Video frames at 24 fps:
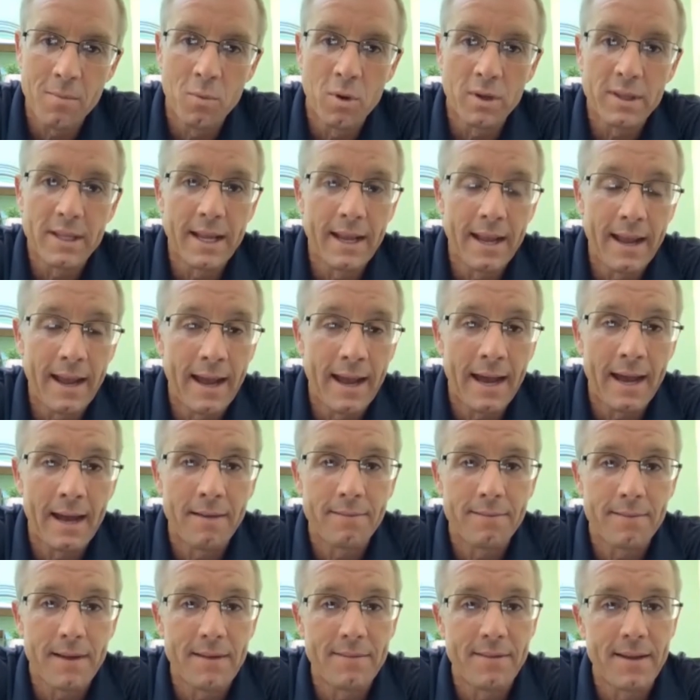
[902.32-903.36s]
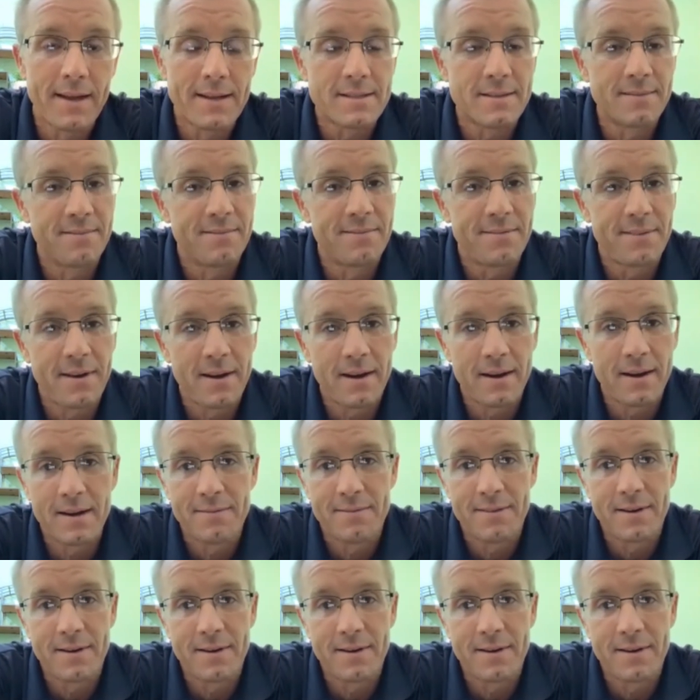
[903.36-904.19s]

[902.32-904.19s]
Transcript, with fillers: what they have. I've had some very,